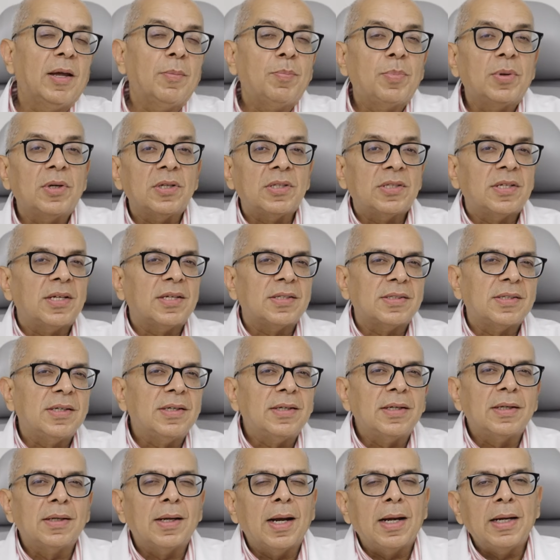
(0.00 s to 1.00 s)
I purchased
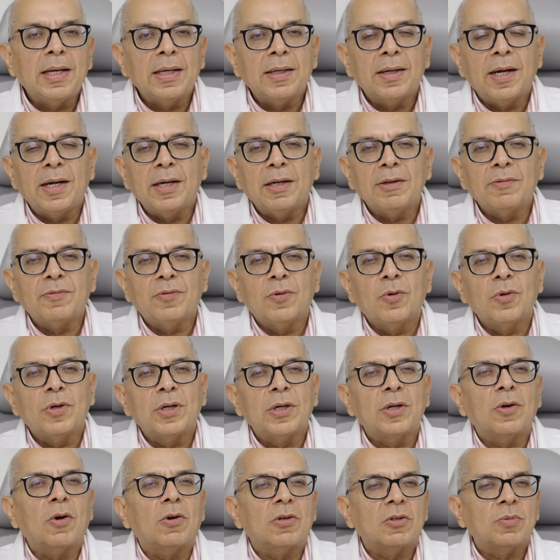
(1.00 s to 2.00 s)
it in 1994,
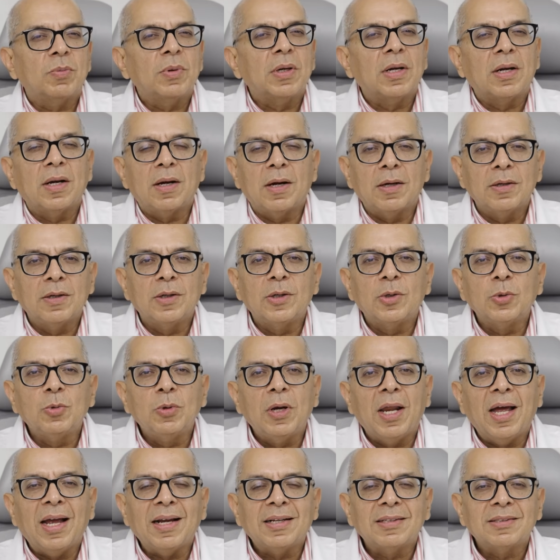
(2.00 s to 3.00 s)
it cost me a little under 2
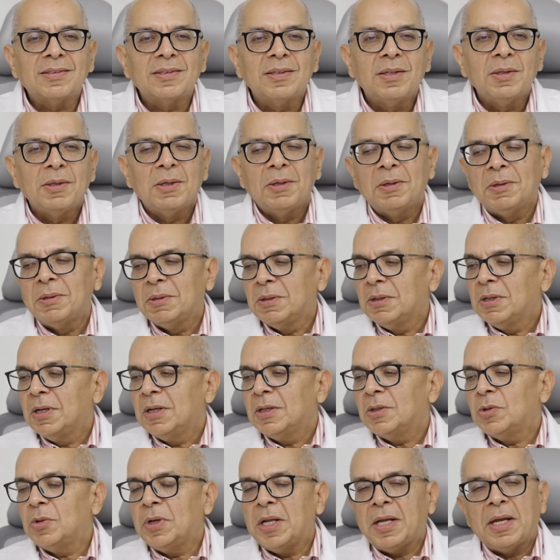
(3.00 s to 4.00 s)
lakhs.
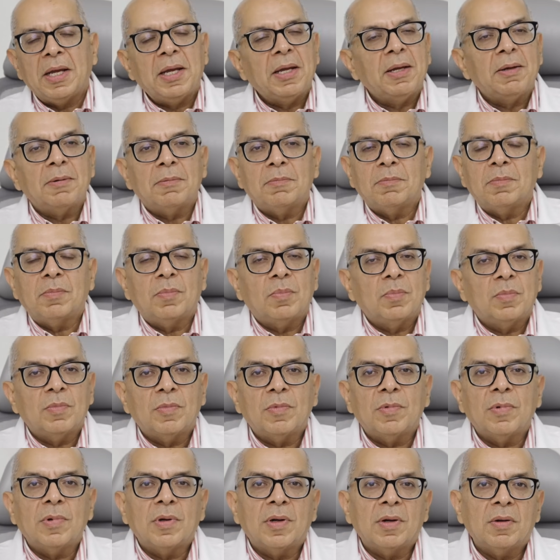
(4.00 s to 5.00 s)
Today,
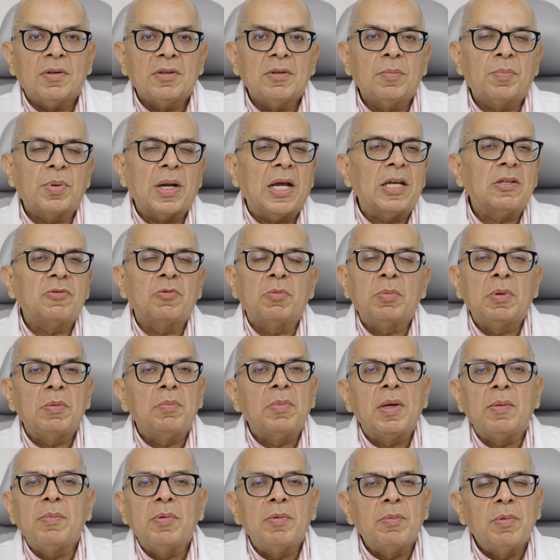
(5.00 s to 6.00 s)
the price would be
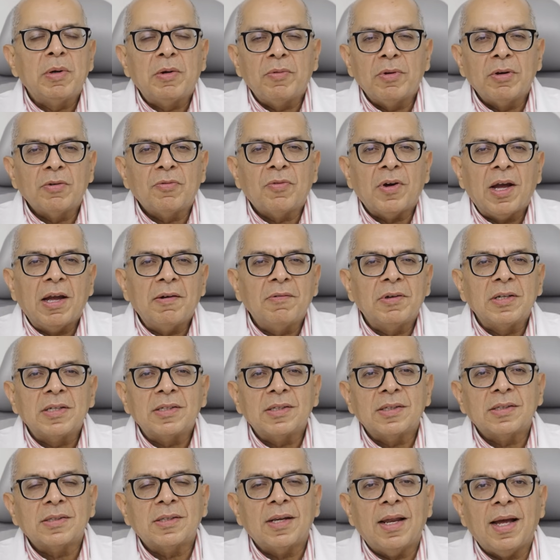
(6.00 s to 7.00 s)
maybe between 5 and
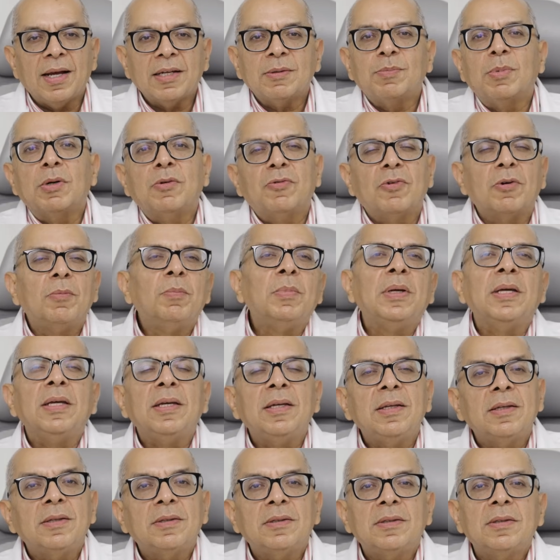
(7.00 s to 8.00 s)
6 lakhs, but for
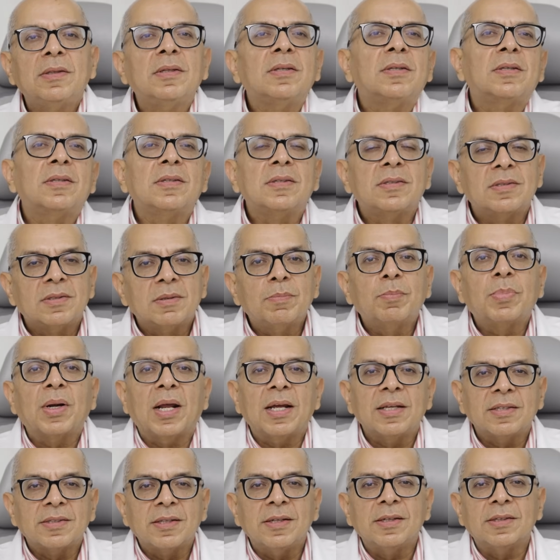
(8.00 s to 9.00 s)
me, this is
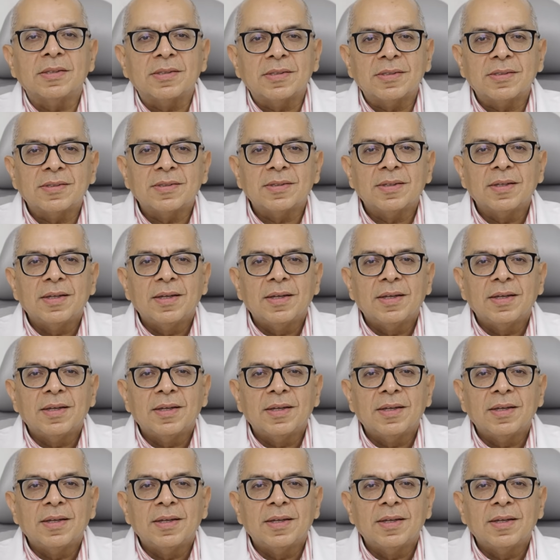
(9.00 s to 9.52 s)
priceless.